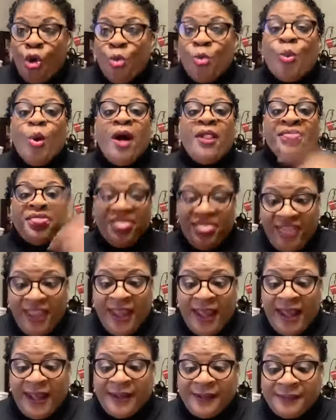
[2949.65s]
one
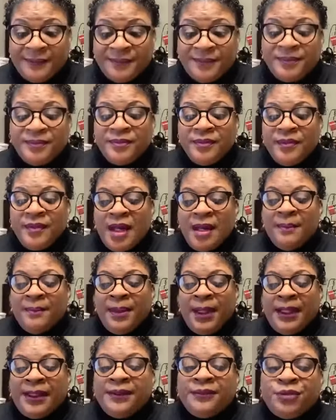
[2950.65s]
thing.
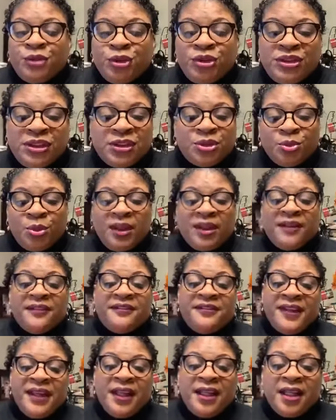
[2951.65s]
But if you just want to
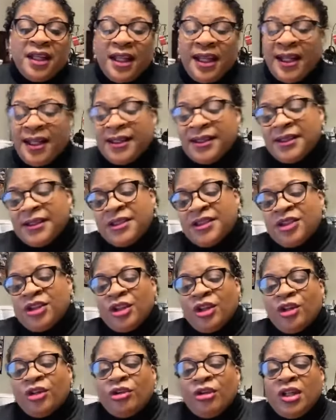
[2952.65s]
vent and you
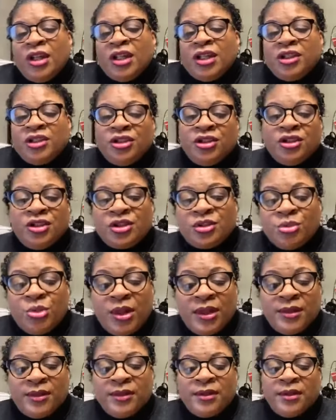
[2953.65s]
know you just want
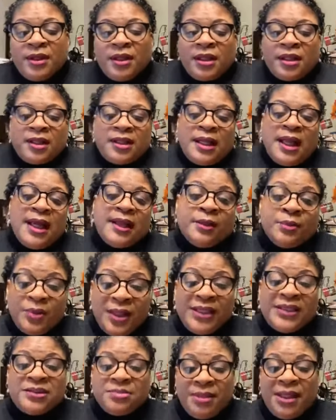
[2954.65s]
to kind of
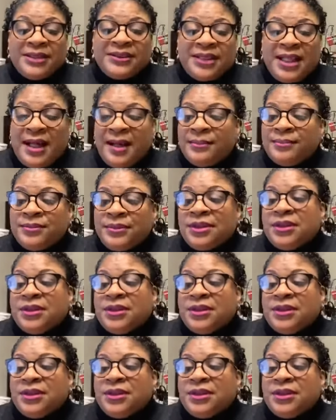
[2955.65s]
waste my time,